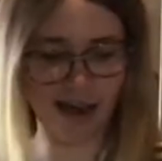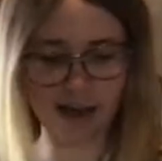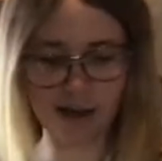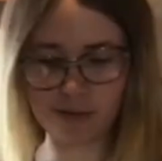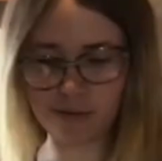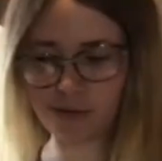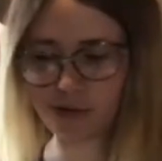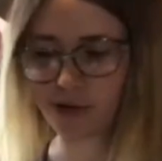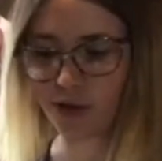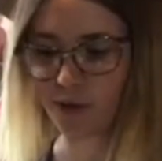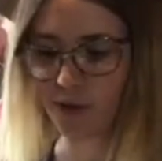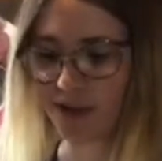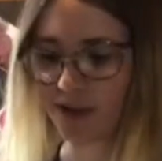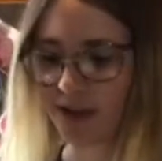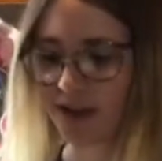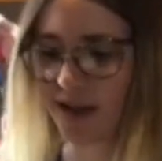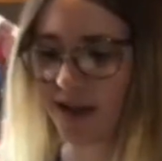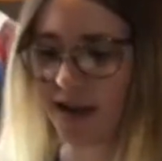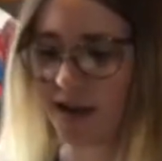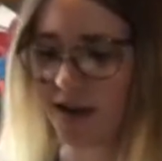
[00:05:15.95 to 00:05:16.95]
So we're
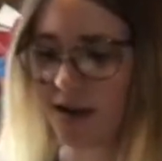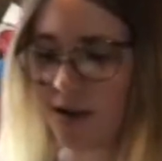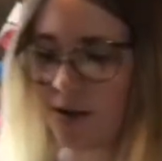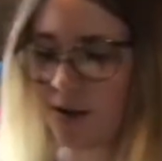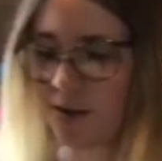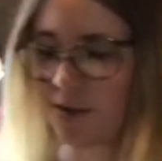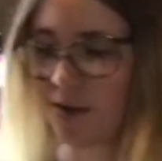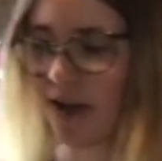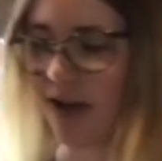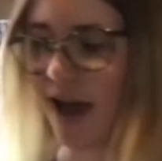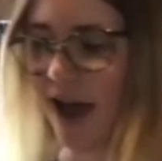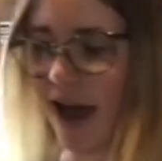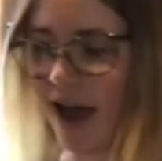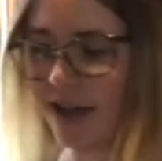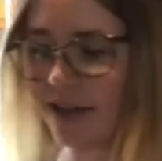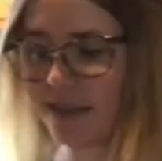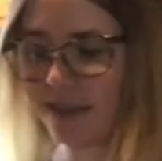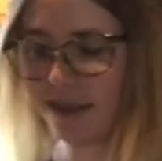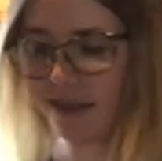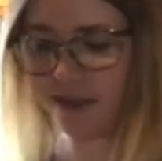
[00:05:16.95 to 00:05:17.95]
gonna
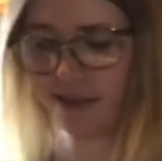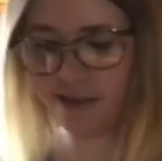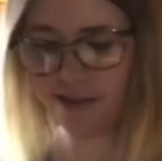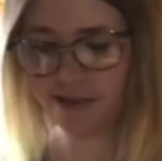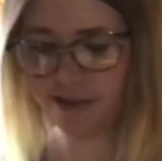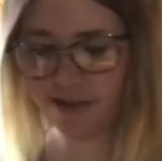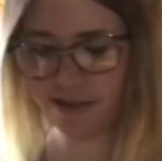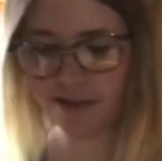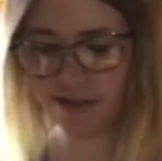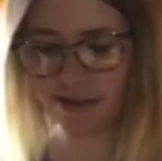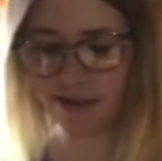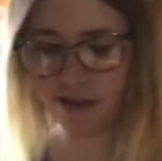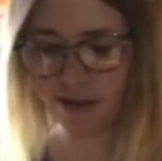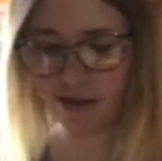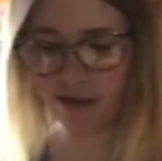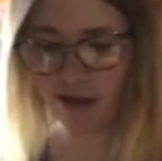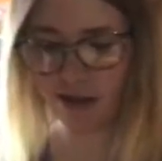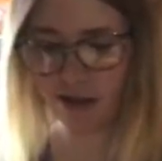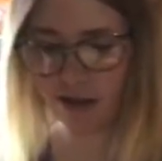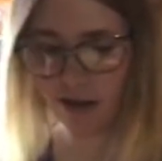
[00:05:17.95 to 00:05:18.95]
add these
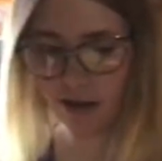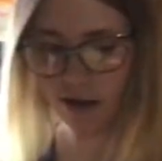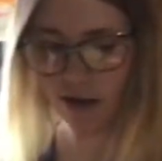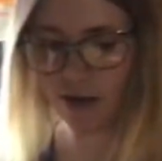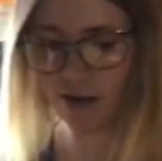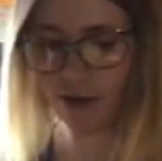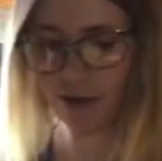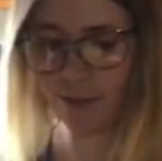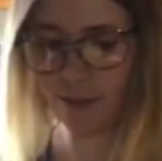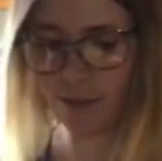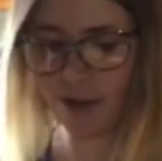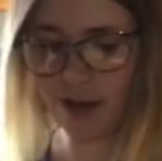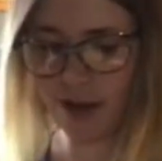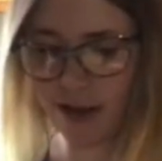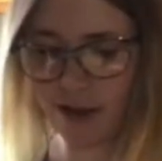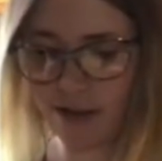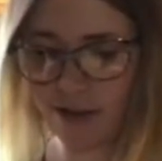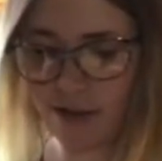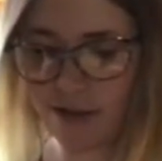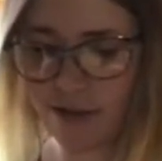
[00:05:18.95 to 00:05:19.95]

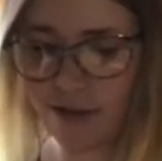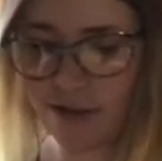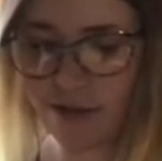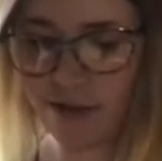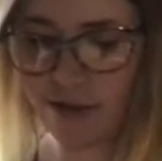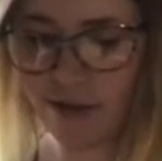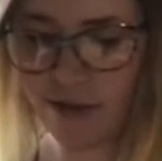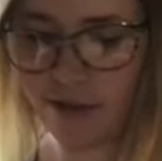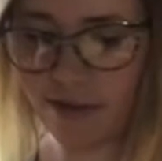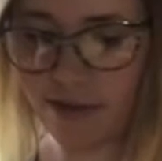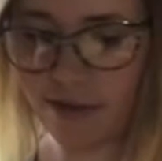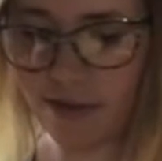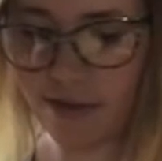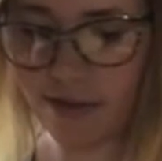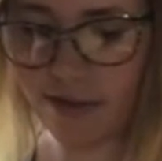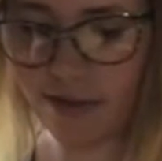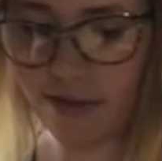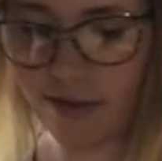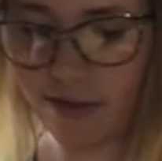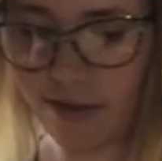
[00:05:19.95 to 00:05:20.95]
in to
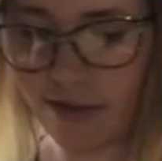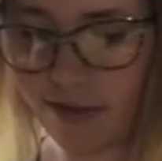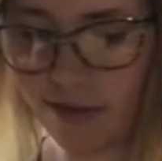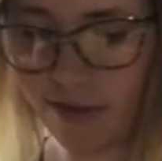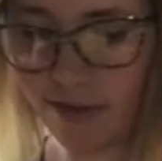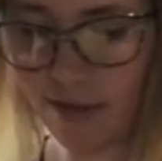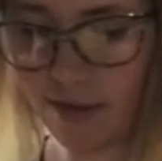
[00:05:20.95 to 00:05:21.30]
this, to